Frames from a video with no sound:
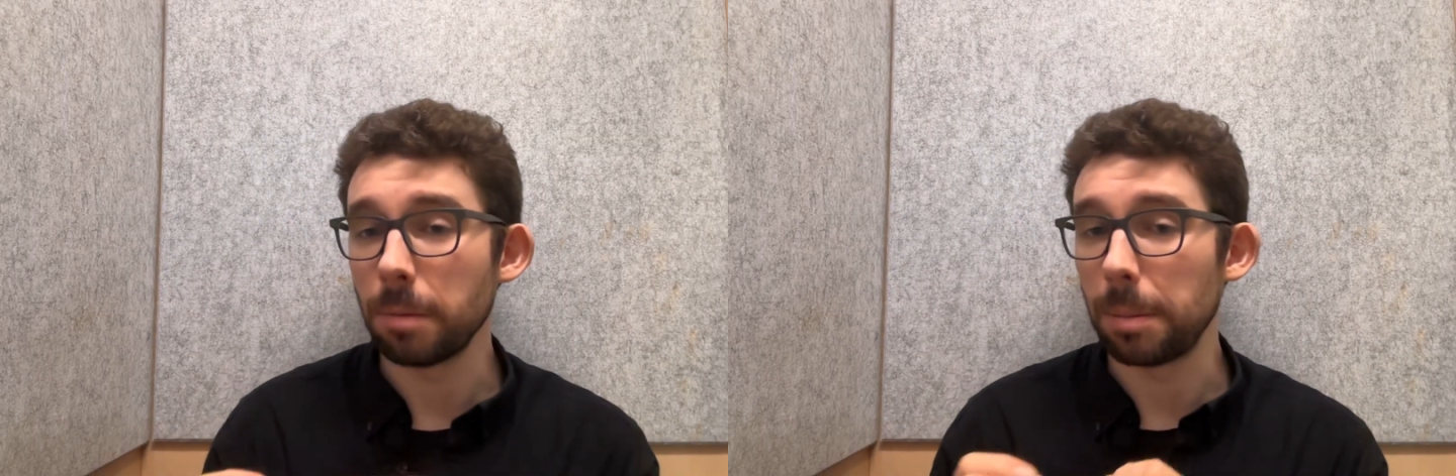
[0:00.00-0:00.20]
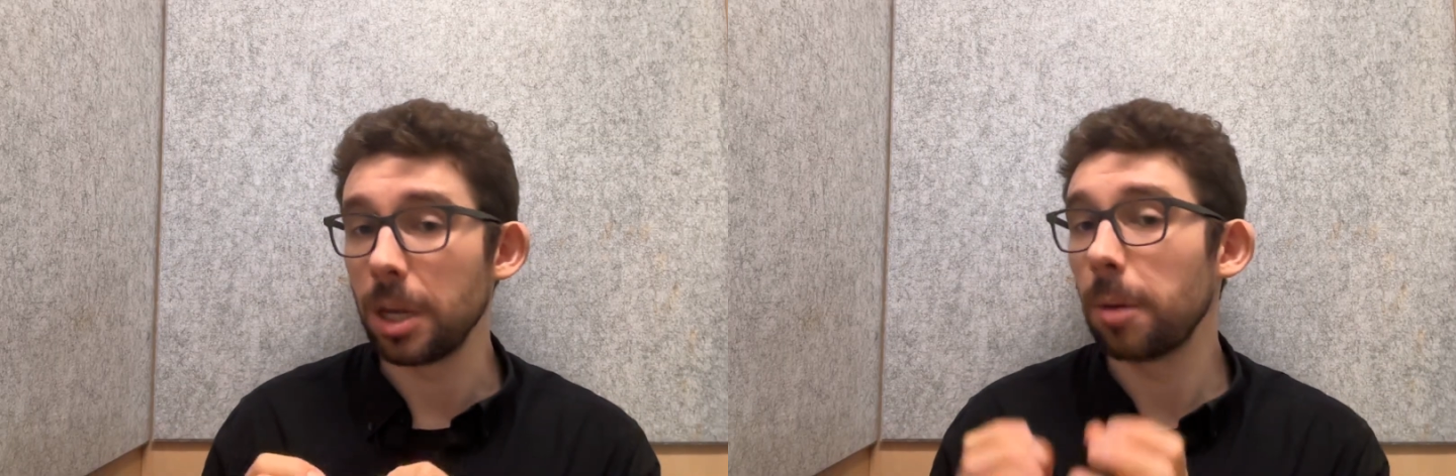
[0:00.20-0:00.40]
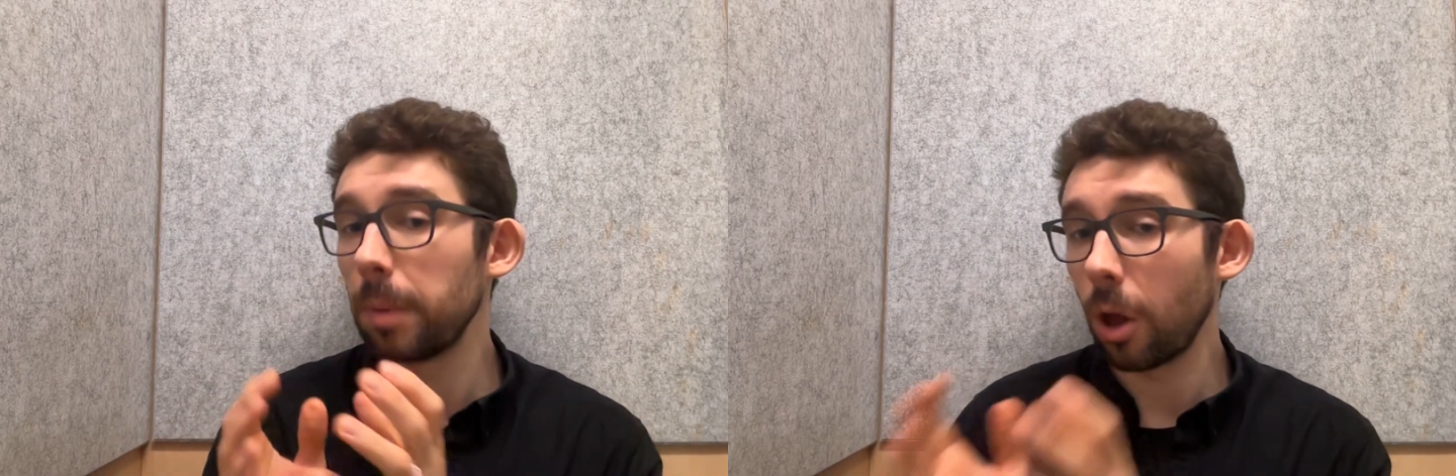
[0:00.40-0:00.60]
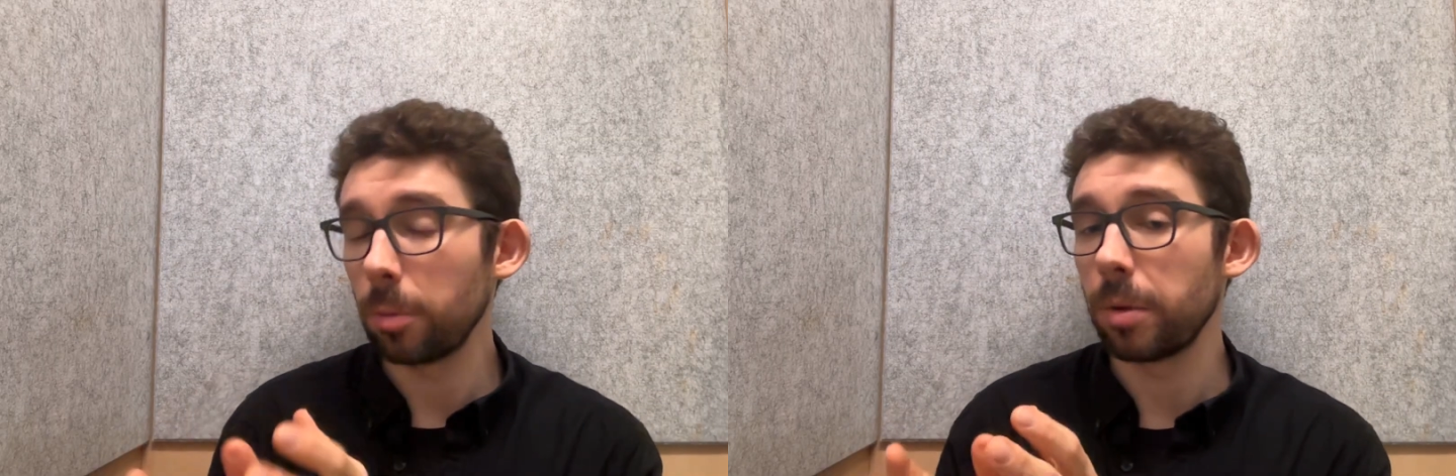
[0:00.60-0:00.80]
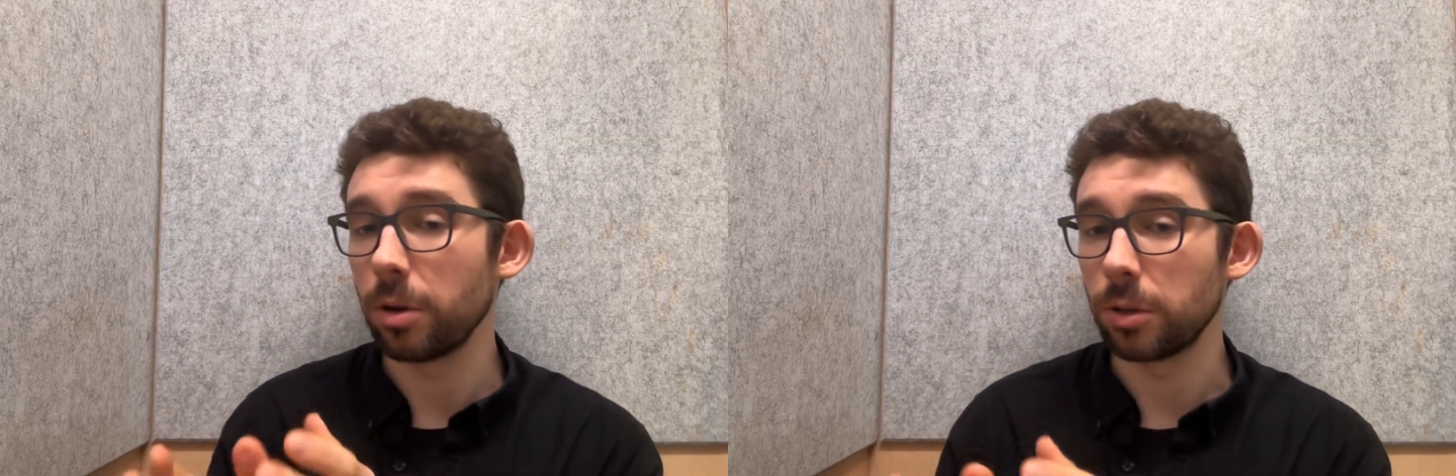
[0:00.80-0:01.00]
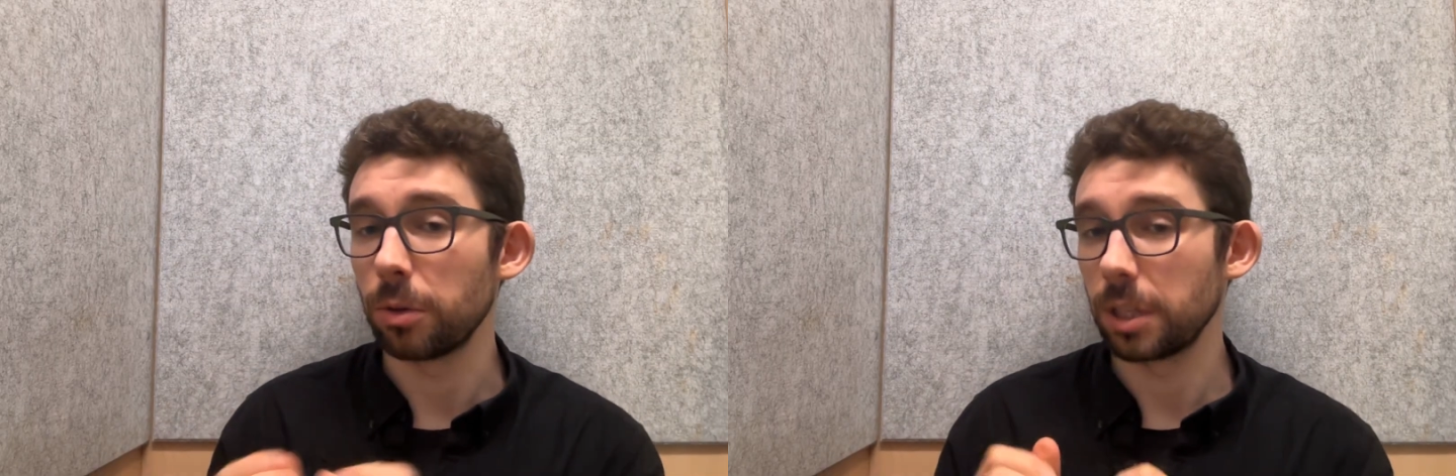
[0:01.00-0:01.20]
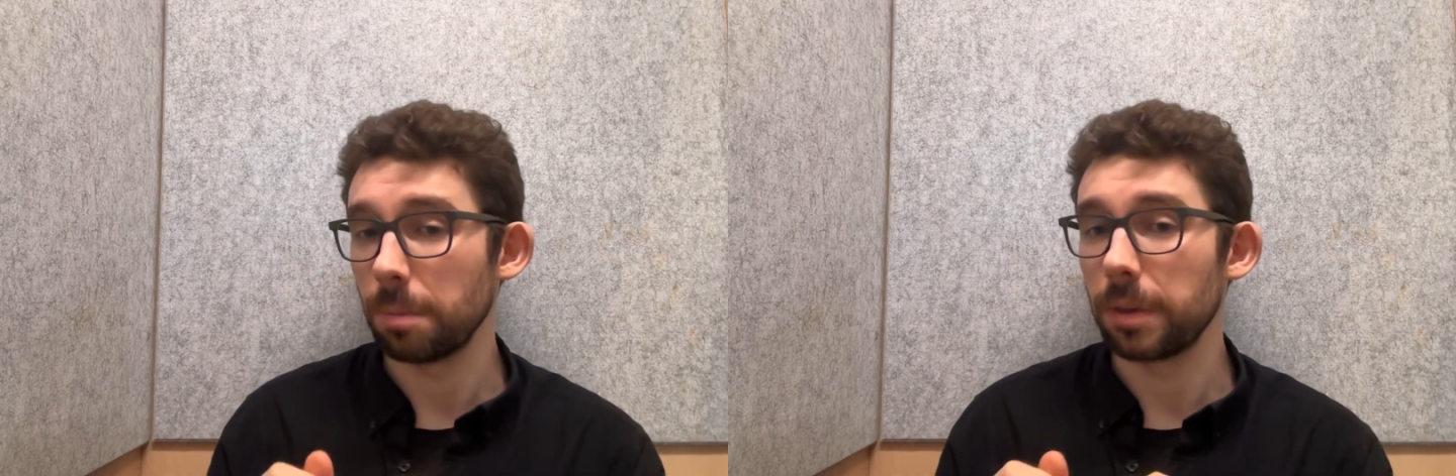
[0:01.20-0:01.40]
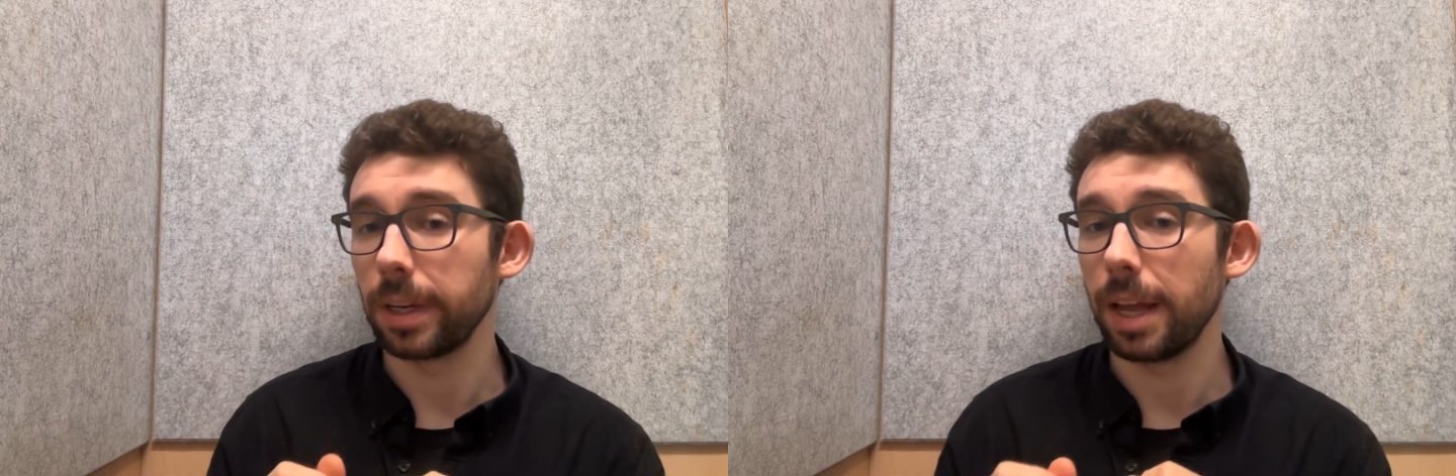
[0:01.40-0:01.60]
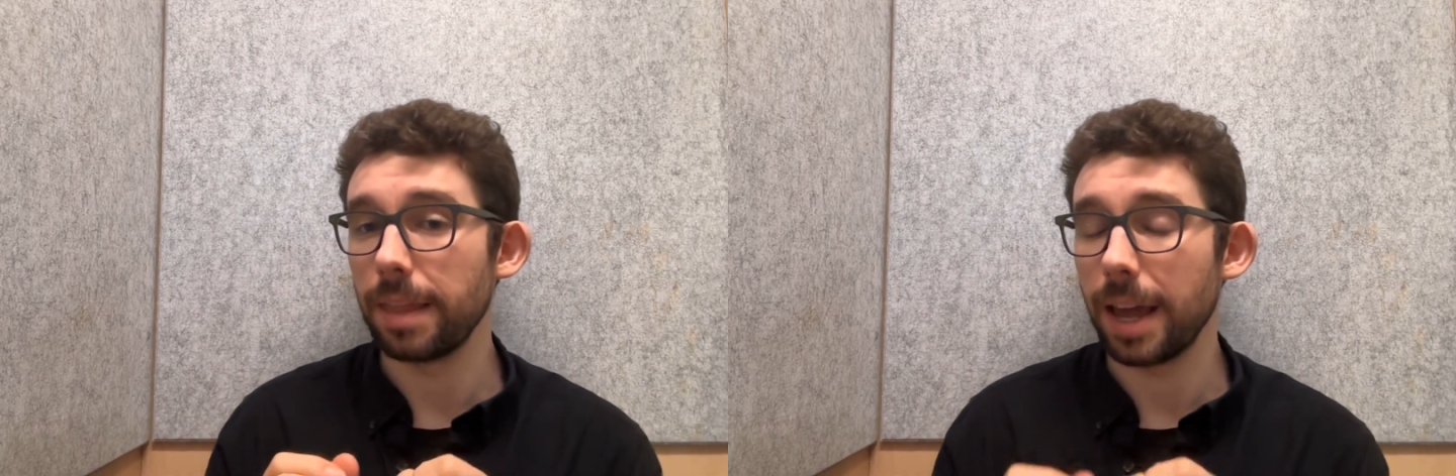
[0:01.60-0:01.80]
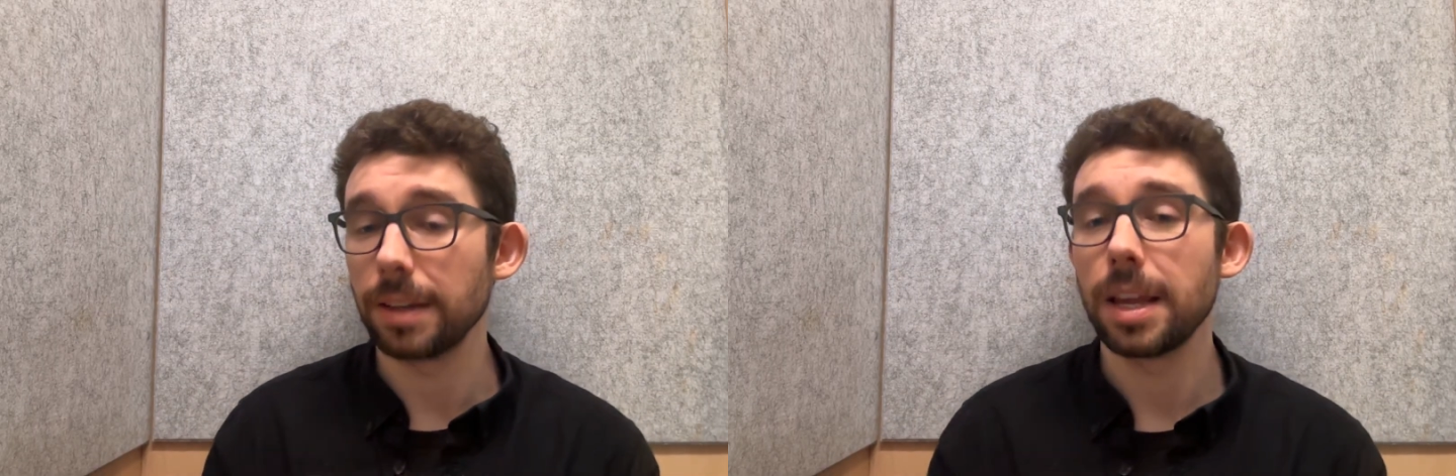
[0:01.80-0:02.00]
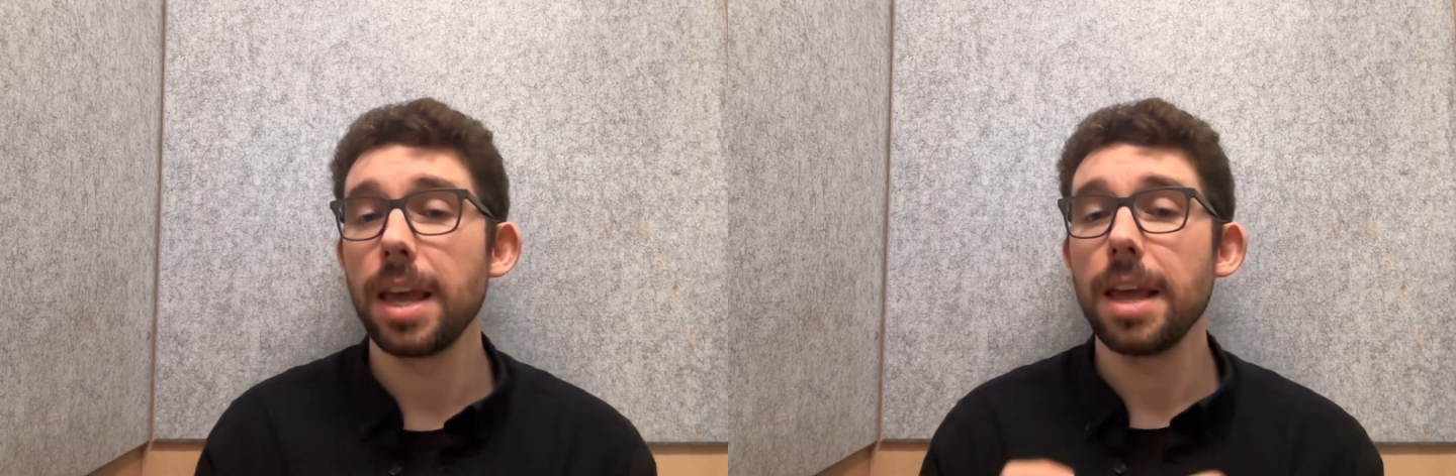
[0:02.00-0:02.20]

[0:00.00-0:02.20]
maybe a blog post or something like that?